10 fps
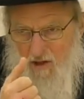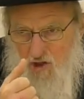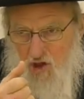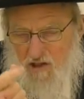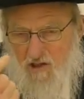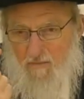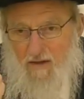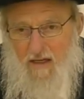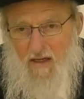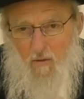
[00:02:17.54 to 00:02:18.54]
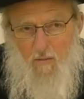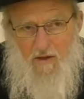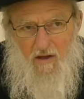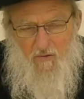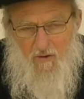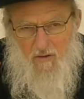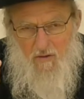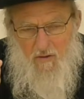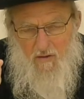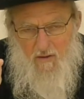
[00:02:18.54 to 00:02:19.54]
Just the meaning will be different.
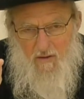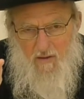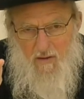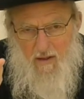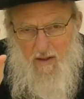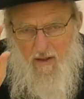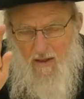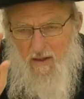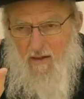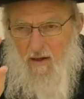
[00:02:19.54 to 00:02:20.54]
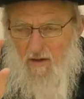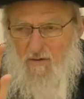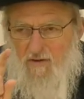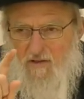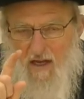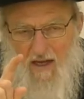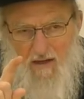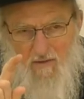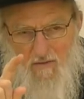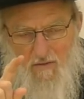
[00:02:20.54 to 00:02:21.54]
And he didn't
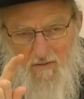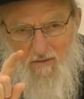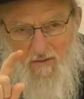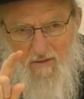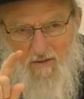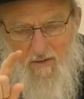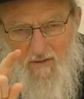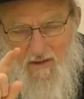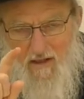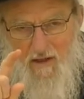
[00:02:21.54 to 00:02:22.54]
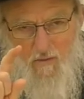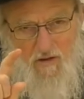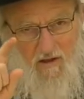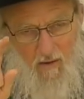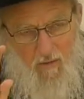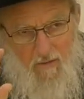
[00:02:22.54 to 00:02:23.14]
understand that there was a double